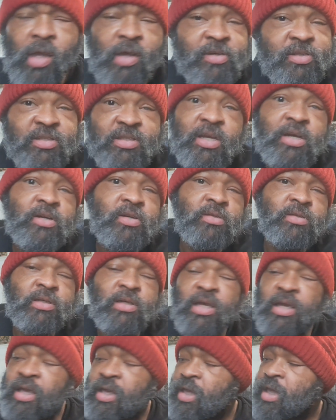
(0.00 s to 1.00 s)
It's still,
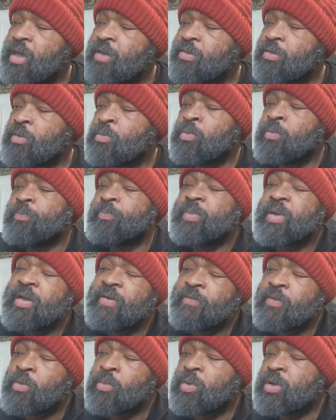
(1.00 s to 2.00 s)

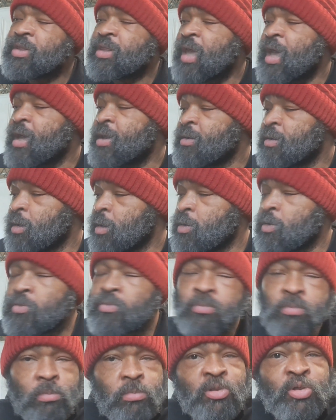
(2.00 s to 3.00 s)
even with that
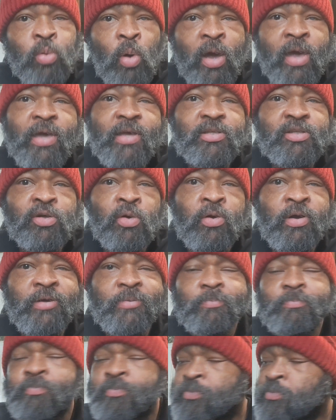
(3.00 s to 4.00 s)
little twang to
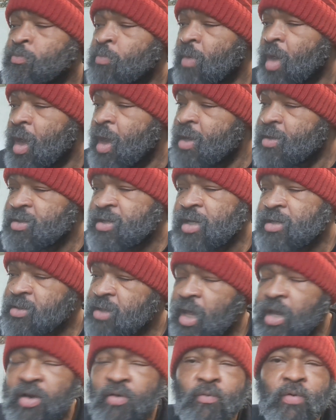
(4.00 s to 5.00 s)
it, it
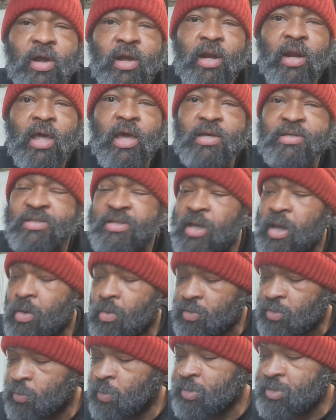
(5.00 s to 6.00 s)
tastes like a regular ass
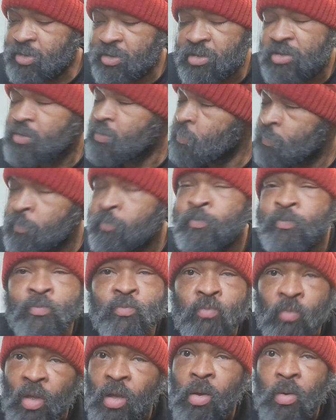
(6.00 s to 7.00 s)
sandwich, which is
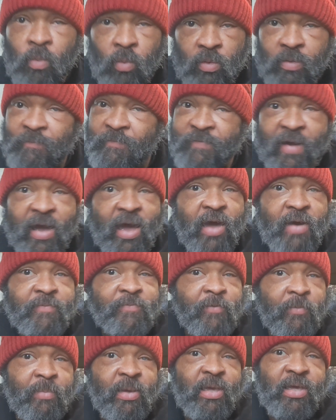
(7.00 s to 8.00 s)

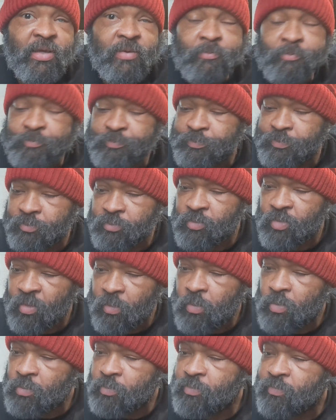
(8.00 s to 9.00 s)
fine for me.
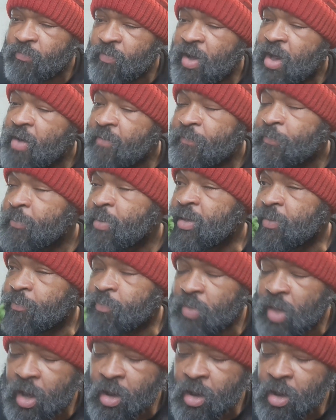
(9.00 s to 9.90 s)
Fine for me.